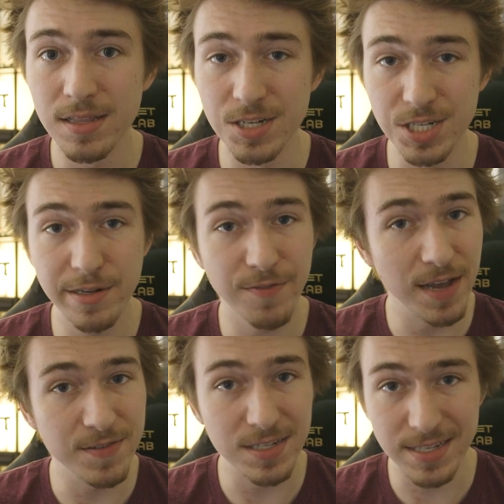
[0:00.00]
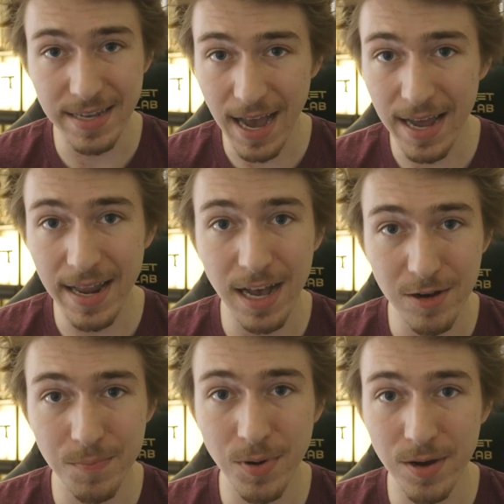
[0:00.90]
The G H five does not
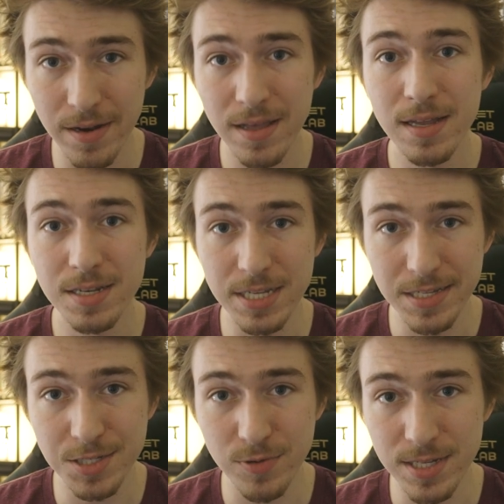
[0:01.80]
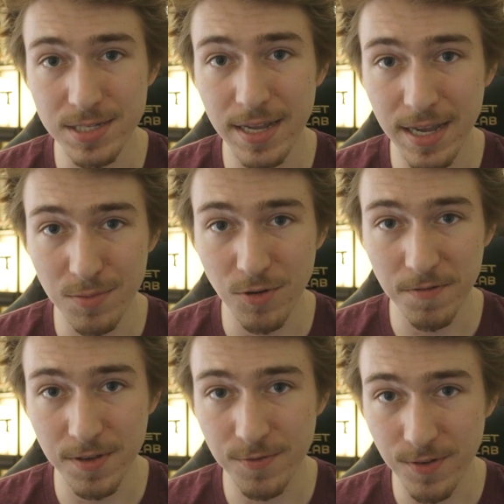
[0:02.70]
output de-squeezed
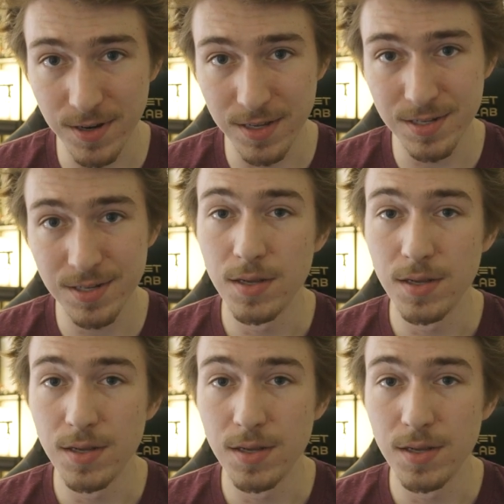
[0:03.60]
anamorphic footage.